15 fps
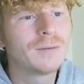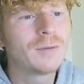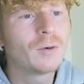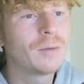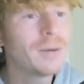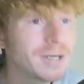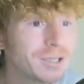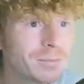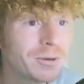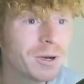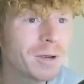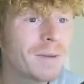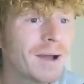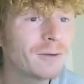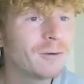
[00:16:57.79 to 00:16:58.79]
But we managed to bring
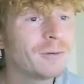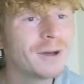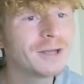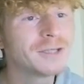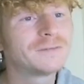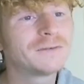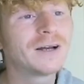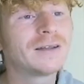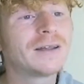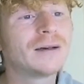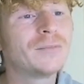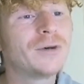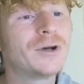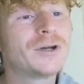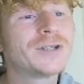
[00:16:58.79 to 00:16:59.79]
it back. We managed to find that
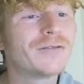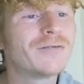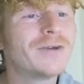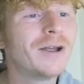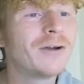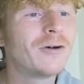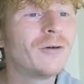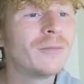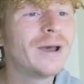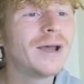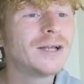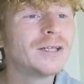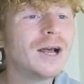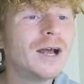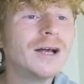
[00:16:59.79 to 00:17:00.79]
merge 3 Cold Mage